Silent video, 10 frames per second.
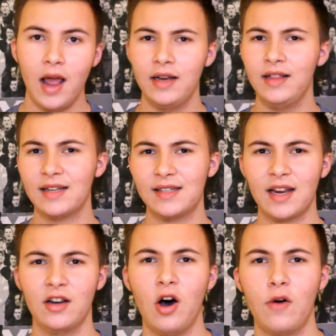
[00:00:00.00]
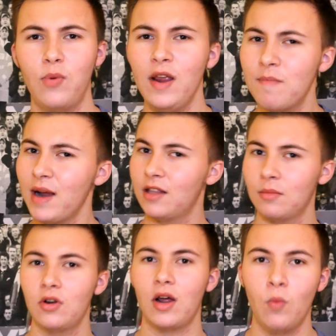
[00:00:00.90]
And in that second half, we've made
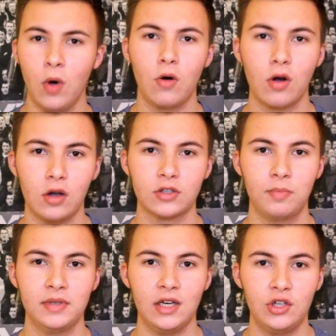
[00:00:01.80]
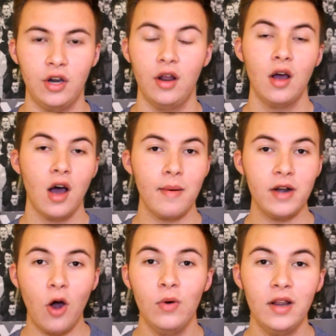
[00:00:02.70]
them look like world-class opposition. I
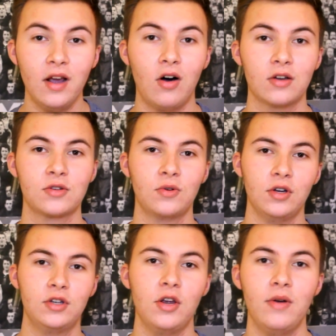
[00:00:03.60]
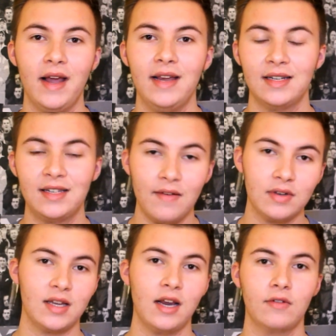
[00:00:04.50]
mean, only Arsenal could do that. It is a
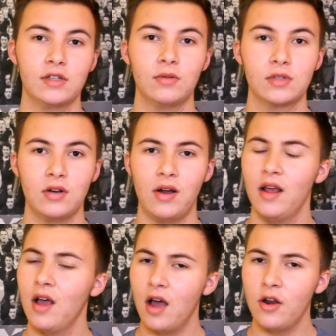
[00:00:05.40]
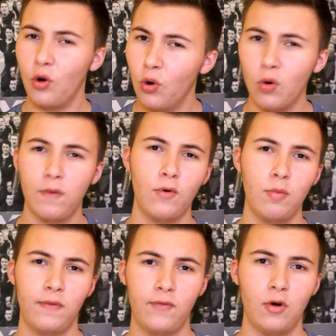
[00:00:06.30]
devastating result tonight. An
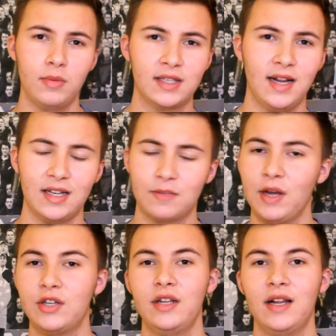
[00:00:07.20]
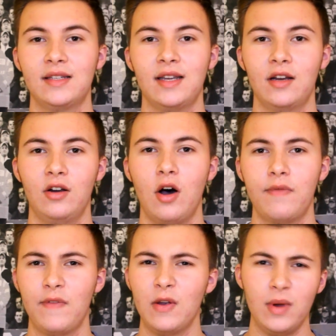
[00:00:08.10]
awful performance to that, especially in that second
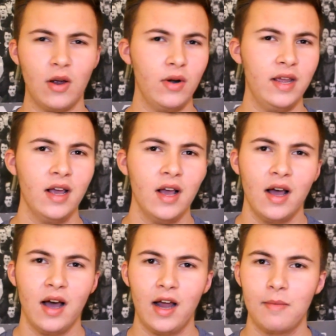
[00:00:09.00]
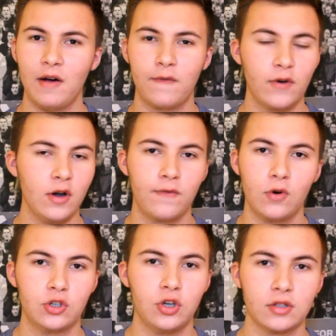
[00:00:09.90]
half. I think we only had about three or
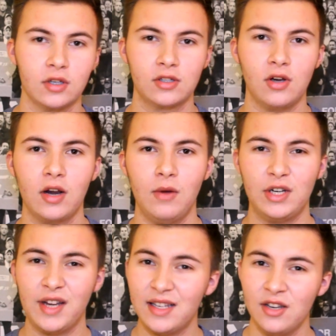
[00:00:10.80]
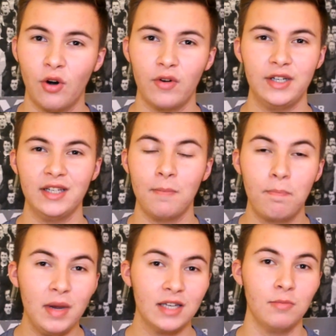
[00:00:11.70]
four shots on target, which against Norwich is
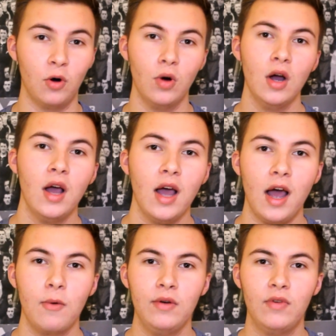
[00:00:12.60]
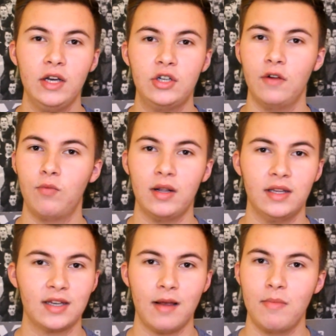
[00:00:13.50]
abysmal. And we really should have won
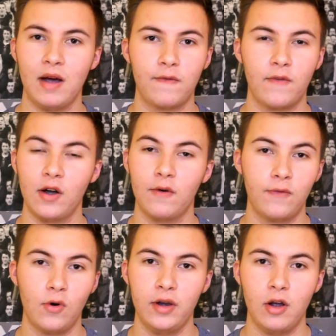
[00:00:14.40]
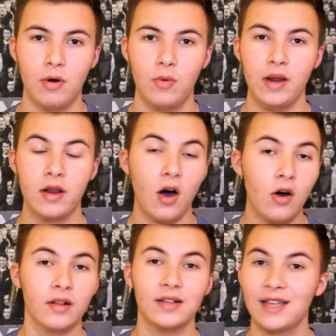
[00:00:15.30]
this game about three or four nil, but we
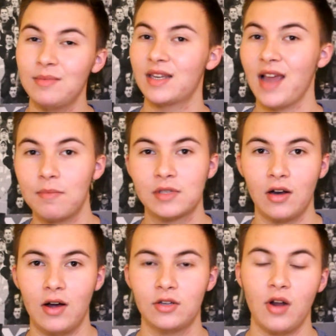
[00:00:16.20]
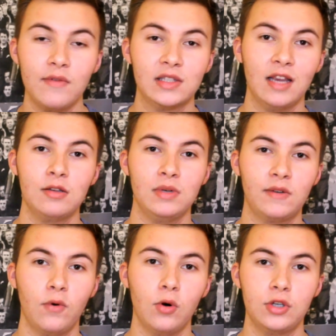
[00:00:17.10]
can't seem to capitalise on other teams'
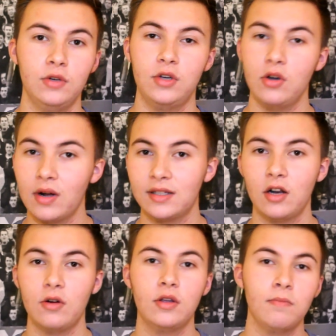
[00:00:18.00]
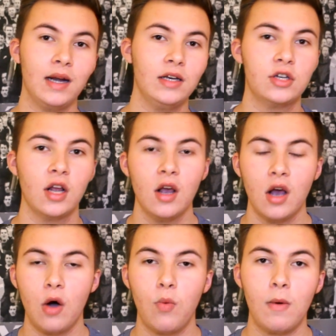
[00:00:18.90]
misfortunes. United only managed
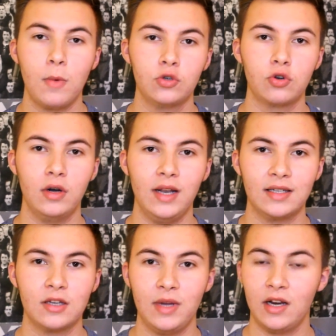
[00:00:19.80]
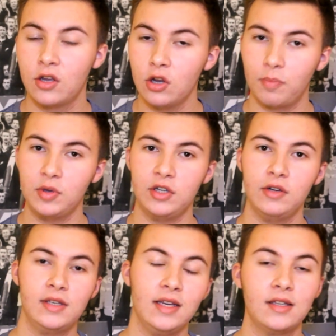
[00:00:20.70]
a 1 1 draw at Leicester. We had a good
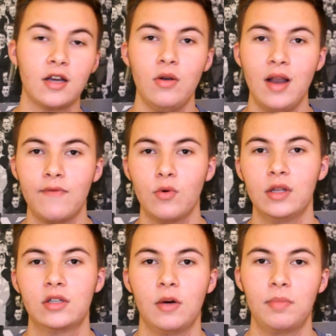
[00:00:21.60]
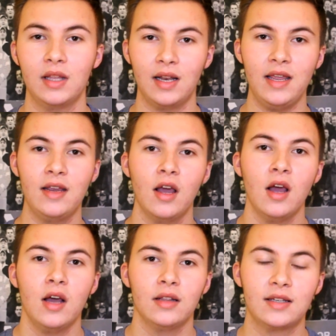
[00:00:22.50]
opportunity to go level at the top of the league
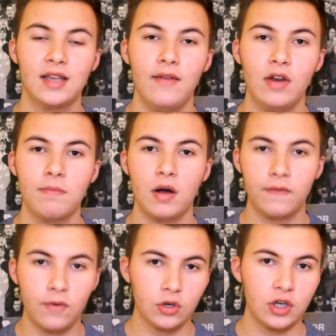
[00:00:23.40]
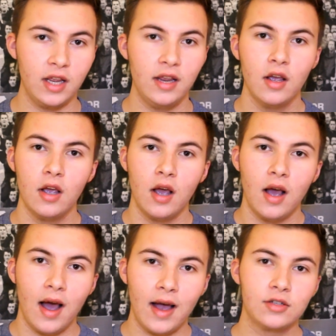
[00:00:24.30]
this evening, but unfortunately,
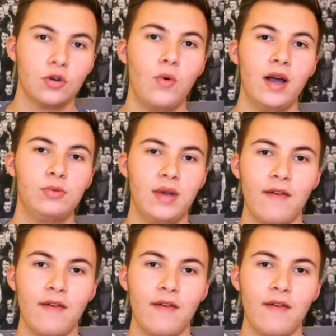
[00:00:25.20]
as always, we